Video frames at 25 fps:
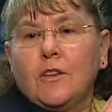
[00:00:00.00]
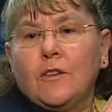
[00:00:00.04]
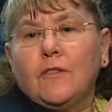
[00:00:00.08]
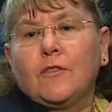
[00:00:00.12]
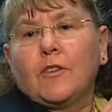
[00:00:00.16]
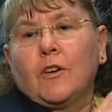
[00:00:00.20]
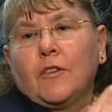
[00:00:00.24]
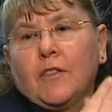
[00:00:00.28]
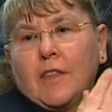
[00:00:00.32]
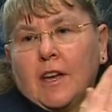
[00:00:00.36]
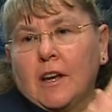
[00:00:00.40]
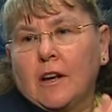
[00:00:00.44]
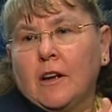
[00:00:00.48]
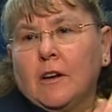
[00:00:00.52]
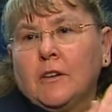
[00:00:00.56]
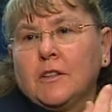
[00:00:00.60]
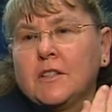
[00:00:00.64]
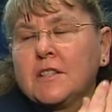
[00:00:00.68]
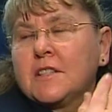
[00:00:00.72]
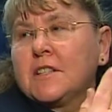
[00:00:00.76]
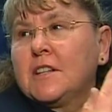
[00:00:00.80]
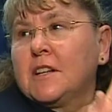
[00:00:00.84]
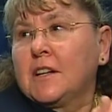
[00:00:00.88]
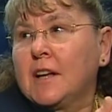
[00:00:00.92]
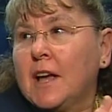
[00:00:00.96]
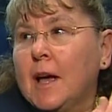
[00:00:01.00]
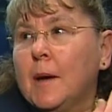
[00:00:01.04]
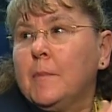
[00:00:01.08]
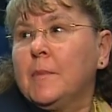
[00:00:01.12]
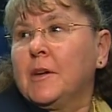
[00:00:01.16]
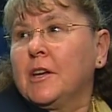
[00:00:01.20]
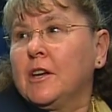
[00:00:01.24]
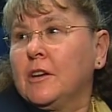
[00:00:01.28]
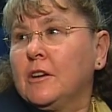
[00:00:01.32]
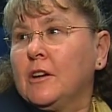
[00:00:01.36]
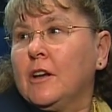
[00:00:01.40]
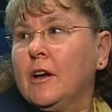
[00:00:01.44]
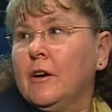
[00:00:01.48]
You've got that constant
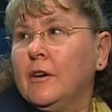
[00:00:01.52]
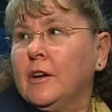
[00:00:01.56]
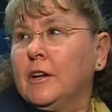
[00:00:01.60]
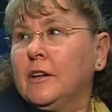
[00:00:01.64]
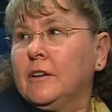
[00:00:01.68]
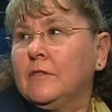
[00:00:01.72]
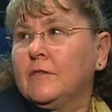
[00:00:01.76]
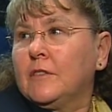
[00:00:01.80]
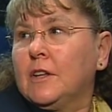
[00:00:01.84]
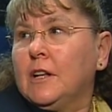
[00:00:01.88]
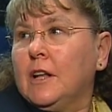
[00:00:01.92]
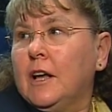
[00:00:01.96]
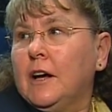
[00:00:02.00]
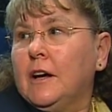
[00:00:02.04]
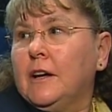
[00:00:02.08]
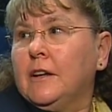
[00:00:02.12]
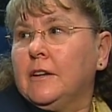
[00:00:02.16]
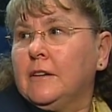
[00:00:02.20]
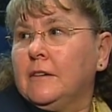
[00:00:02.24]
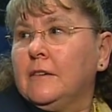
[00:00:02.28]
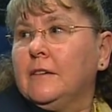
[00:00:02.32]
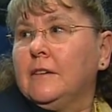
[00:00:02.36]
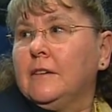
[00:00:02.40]
coming and going of the light.